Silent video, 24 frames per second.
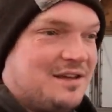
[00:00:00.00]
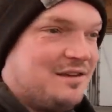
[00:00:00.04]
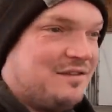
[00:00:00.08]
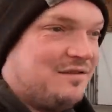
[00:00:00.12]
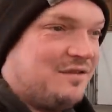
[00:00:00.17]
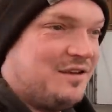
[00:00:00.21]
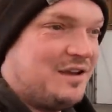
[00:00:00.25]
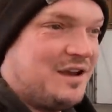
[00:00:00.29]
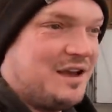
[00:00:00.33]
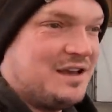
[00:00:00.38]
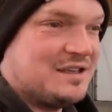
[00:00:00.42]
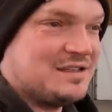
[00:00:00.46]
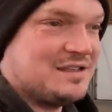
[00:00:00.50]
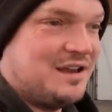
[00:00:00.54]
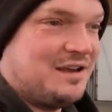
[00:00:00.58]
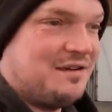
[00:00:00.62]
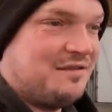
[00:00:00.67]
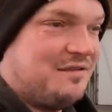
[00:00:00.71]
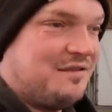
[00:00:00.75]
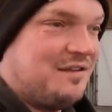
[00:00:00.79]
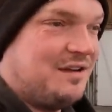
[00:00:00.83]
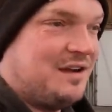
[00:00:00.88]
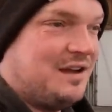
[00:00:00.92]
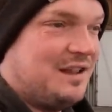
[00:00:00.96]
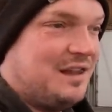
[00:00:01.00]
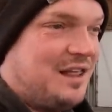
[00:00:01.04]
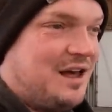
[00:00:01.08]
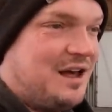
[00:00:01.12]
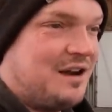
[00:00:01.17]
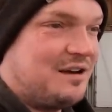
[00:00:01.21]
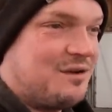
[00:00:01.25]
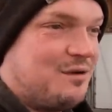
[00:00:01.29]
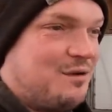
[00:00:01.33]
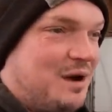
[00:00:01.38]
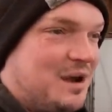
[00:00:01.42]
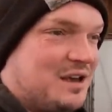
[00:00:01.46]
If you guys have a lot
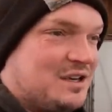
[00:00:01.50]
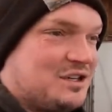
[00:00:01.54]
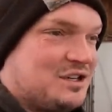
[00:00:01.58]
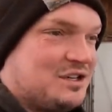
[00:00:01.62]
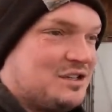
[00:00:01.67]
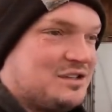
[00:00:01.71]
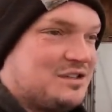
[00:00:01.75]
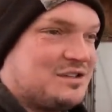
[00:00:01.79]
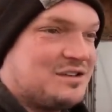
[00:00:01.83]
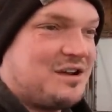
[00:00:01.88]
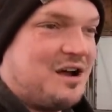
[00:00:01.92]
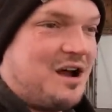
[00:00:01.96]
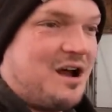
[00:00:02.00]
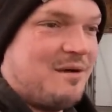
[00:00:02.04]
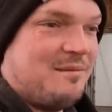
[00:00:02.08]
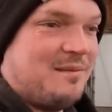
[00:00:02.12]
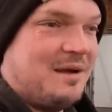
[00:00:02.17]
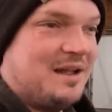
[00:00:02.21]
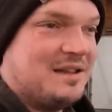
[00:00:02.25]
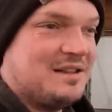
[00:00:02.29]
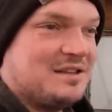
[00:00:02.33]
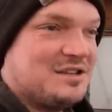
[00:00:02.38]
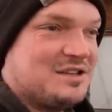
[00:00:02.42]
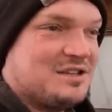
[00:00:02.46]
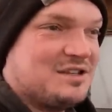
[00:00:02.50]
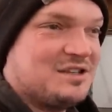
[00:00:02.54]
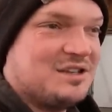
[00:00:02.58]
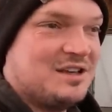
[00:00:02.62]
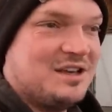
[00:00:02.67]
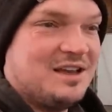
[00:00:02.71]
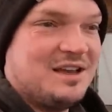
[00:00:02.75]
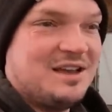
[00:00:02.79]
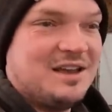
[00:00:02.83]
of questions, comments,